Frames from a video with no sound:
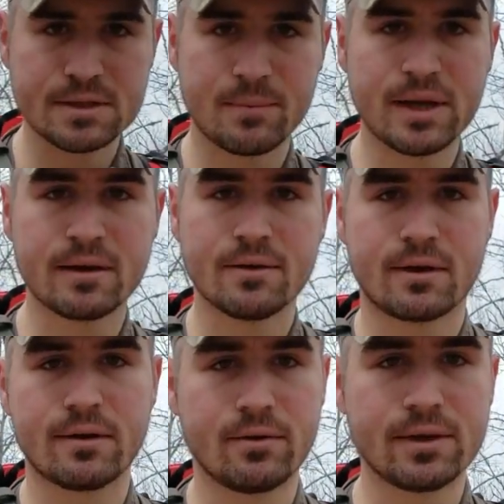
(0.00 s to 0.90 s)
Depending on
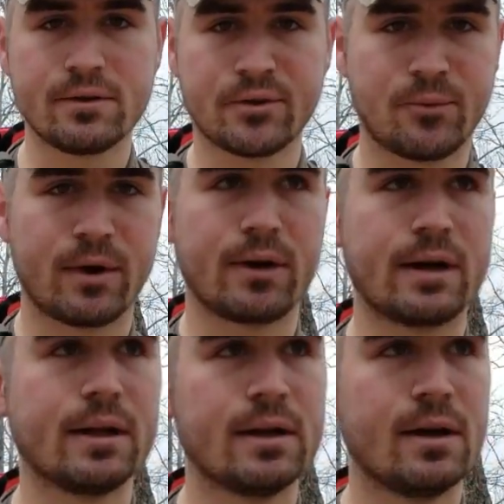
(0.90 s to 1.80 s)
the clothing you're
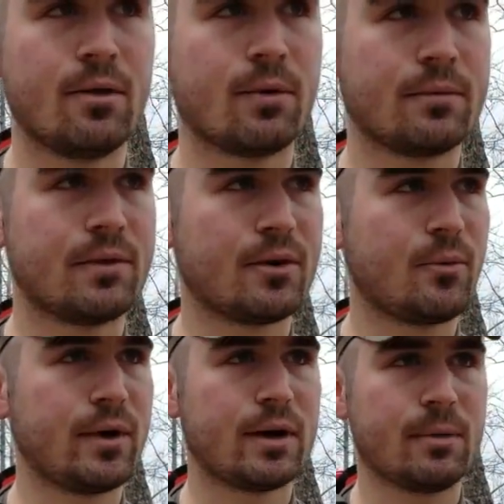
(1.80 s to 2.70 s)
wearing, or if you're
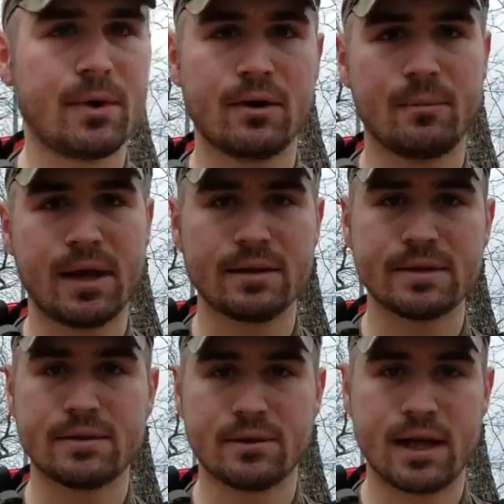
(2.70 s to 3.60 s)
wearing a pair of
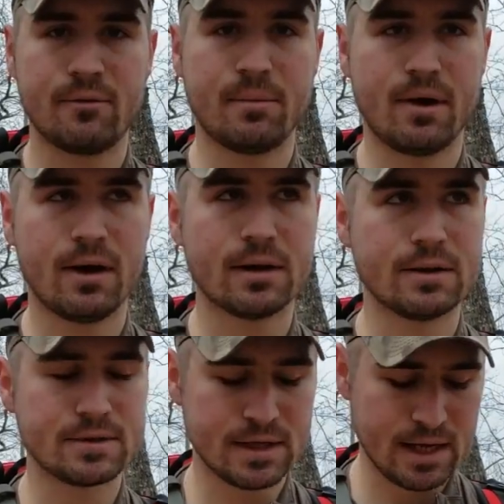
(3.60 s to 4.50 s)
pants that don't have
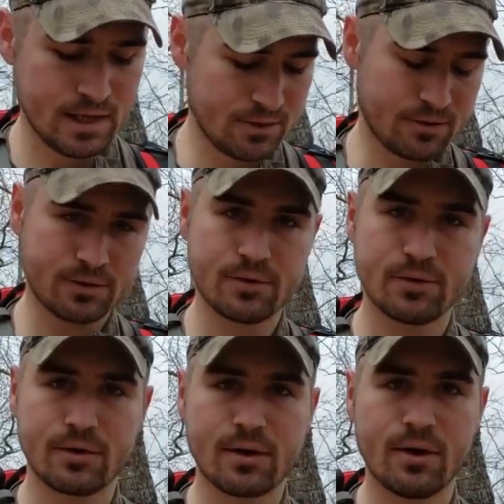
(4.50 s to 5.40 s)
pockets, you can throw
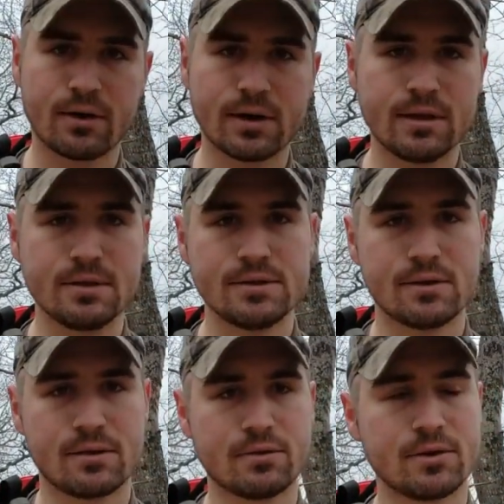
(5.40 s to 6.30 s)
your car keys, you
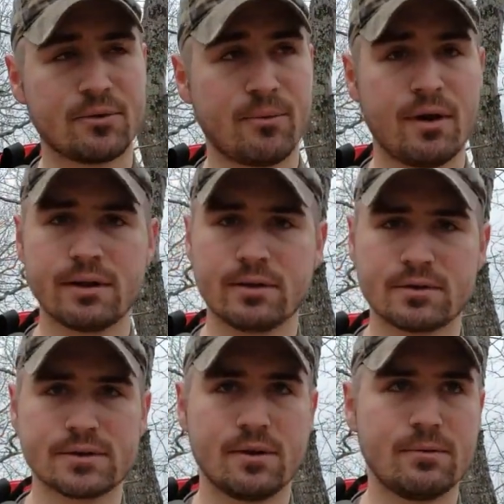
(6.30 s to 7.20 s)
can throw your wallet,
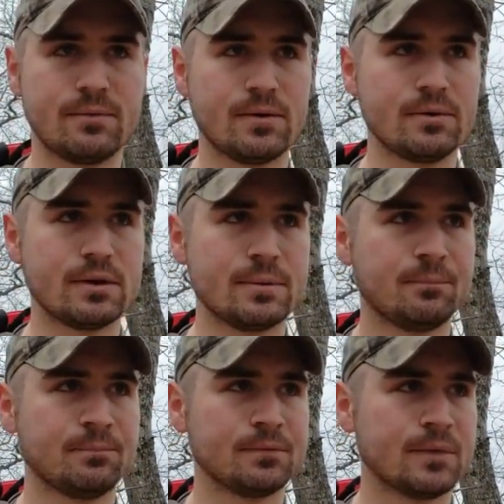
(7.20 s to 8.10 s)
your cell phone,
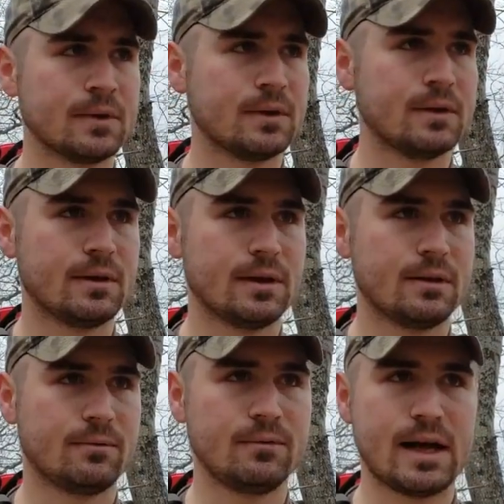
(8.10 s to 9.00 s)

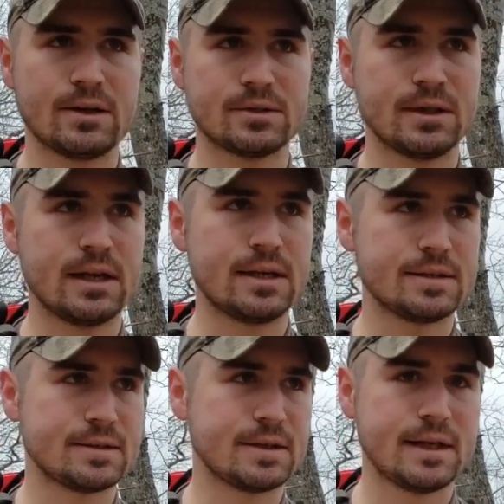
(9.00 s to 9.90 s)

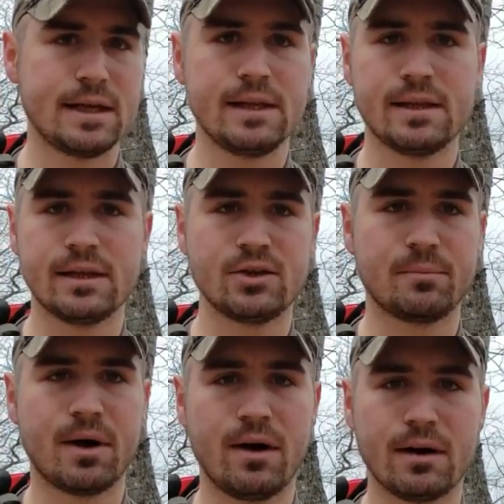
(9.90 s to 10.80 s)
flashlights, anything in your
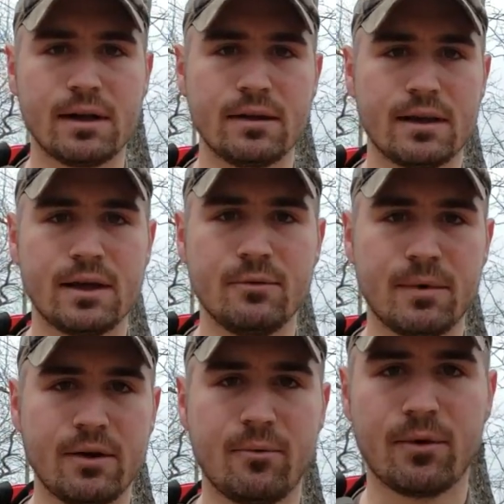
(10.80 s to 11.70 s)
pocket that you
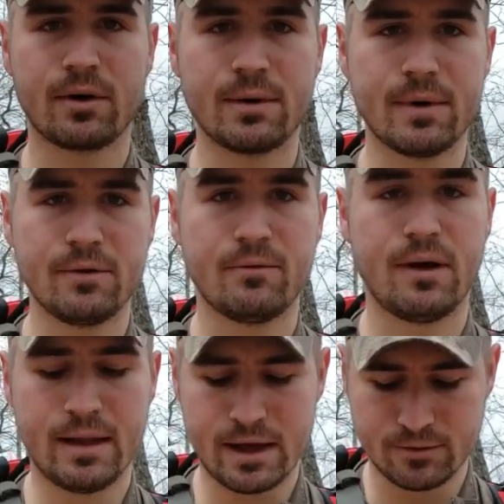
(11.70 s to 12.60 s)
might worry might
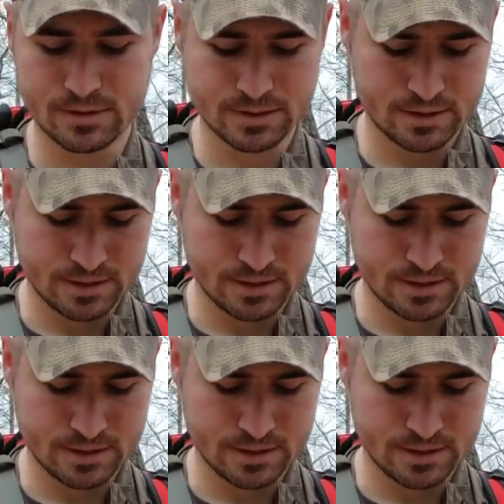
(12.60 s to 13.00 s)
fall out.